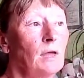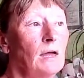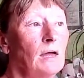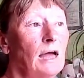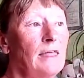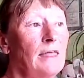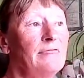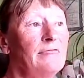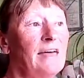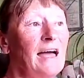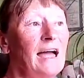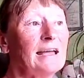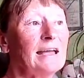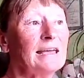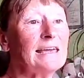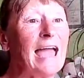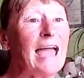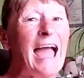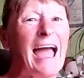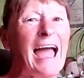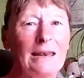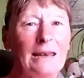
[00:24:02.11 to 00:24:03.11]
And that
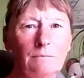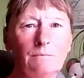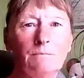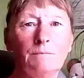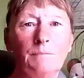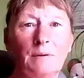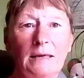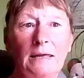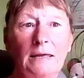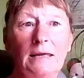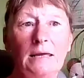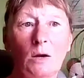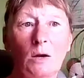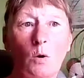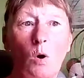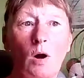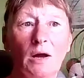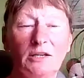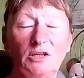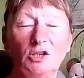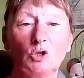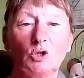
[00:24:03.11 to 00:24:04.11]
can be
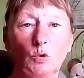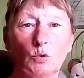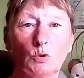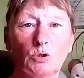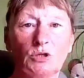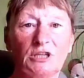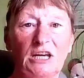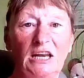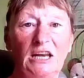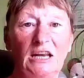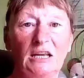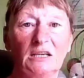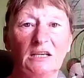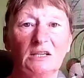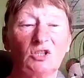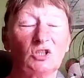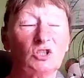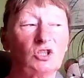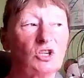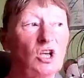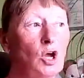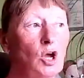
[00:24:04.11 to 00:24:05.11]
quite daunting.
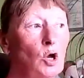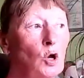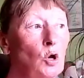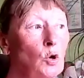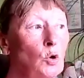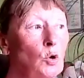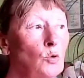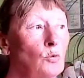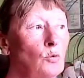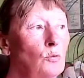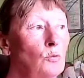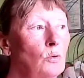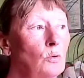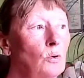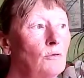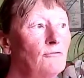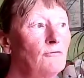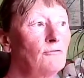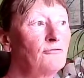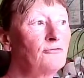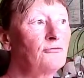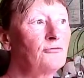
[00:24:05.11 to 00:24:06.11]
So,
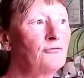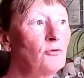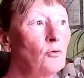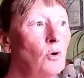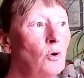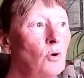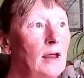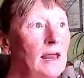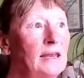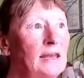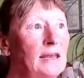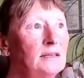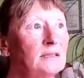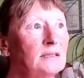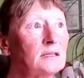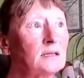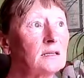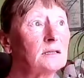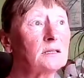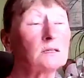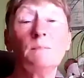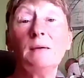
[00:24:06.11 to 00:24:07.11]
for
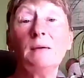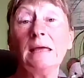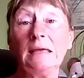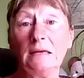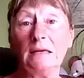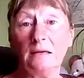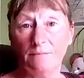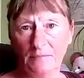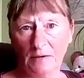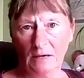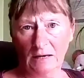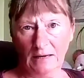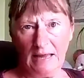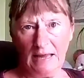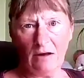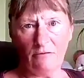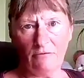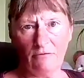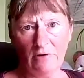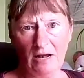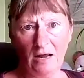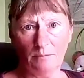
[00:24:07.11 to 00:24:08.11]
instance, me, I
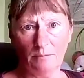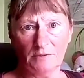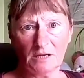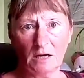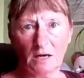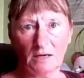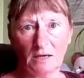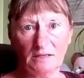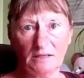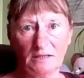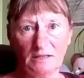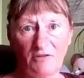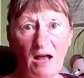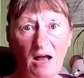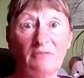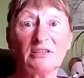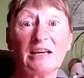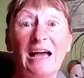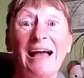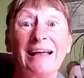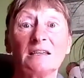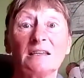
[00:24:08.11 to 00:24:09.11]
get really uptight if I
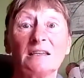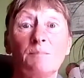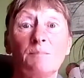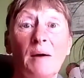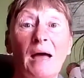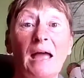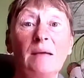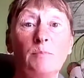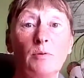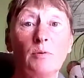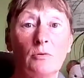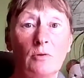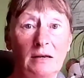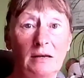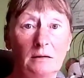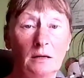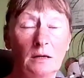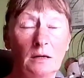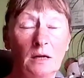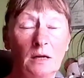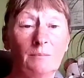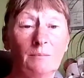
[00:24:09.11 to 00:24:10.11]
have to hand a paper in
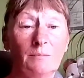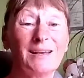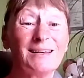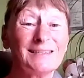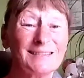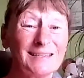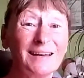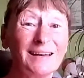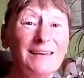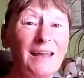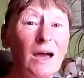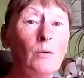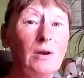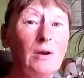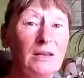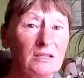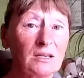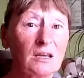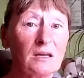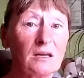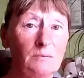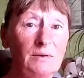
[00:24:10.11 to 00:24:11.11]
because I know
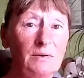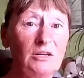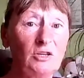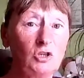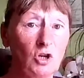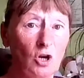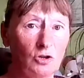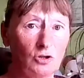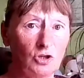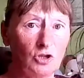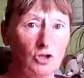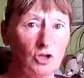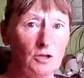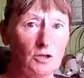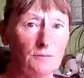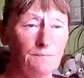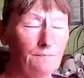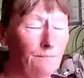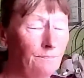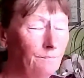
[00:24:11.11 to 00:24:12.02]
it's going to be judged.